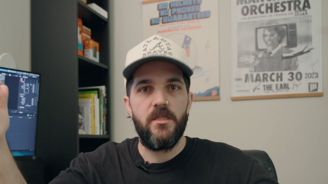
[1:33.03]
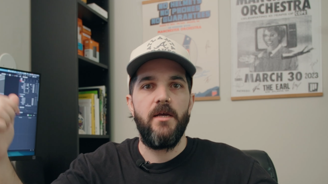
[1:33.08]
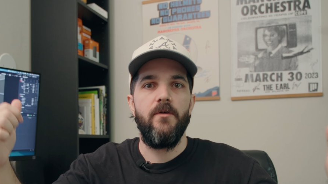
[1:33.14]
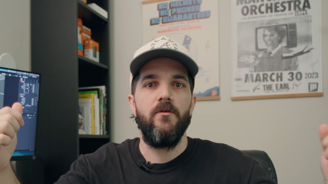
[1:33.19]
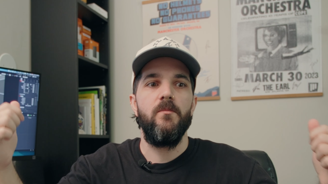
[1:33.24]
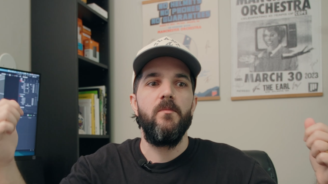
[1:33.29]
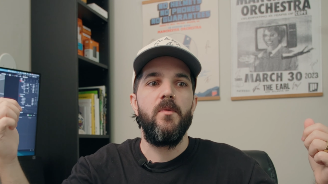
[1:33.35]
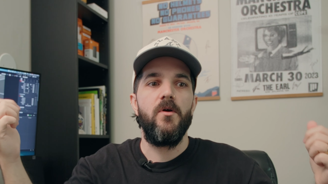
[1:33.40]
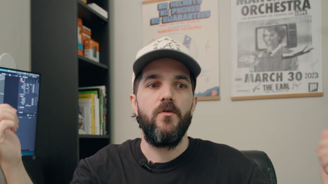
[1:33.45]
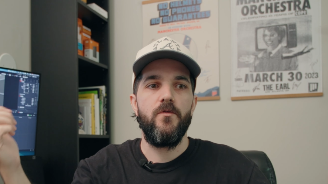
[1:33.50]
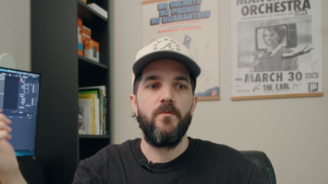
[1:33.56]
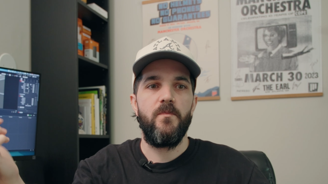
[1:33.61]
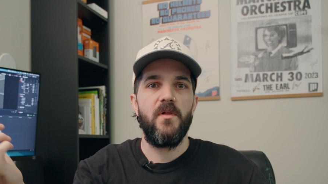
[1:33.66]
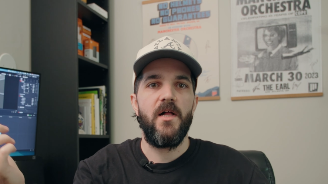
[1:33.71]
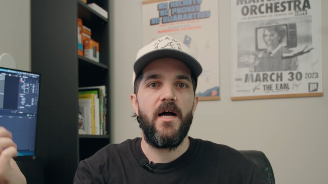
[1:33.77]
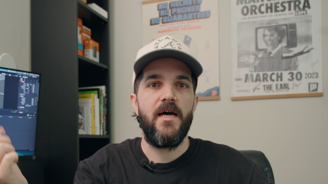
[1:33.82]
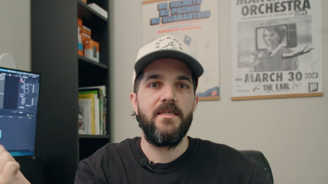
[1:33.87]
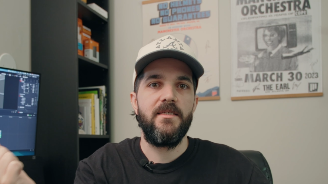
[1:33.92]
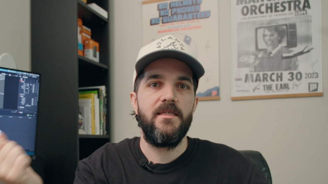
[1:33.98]
They were both
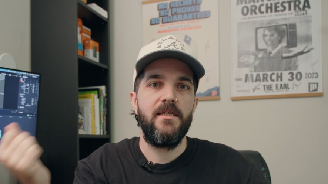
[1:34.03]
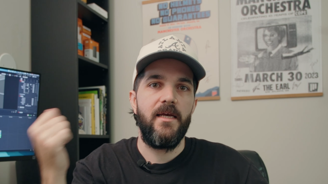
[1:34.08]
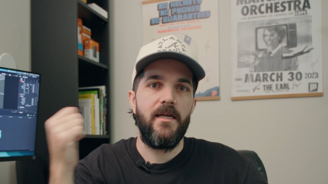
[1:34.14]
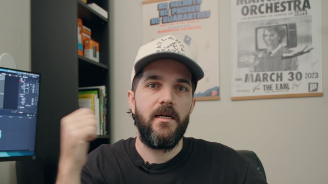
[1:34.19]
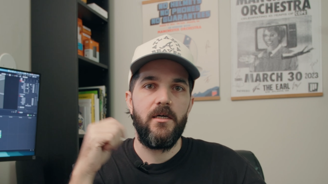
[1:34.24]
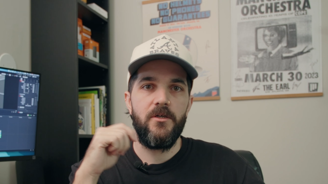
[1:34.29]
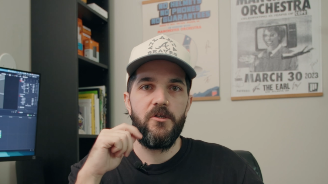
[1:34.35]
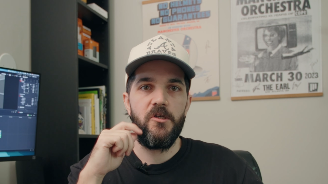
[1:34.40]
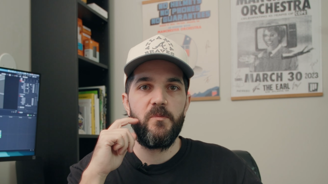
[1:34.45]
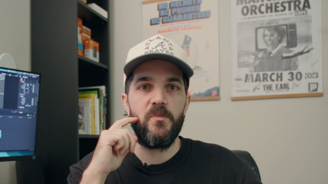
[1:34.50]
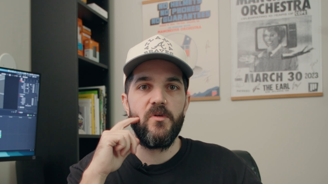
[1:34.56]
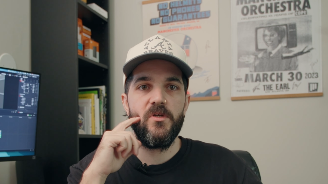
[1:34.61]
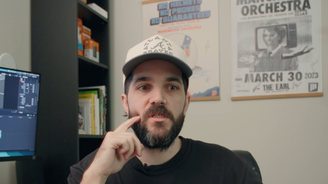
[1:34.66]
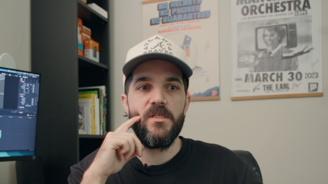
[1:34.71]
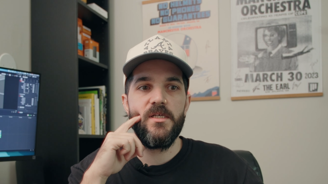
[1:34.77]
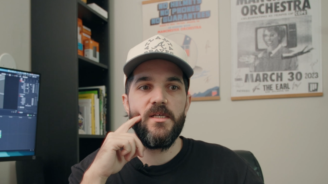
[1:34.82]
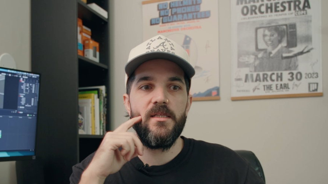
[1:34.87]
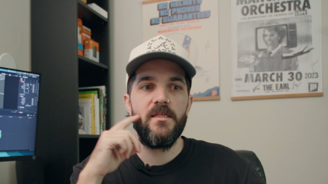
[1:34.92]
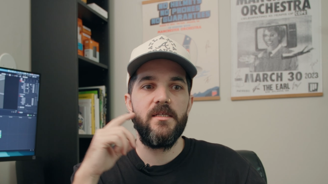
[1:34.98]
blasting at 100%.